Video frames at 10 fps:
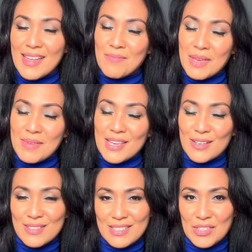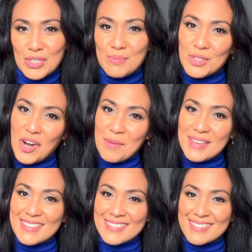and maybe consider
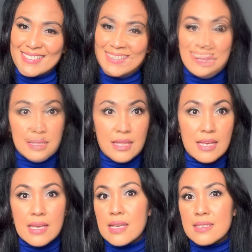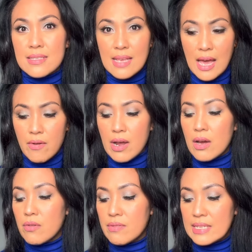subscribing. Recently,
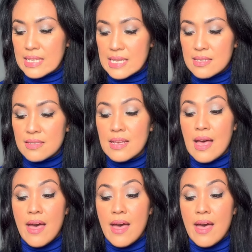Zara released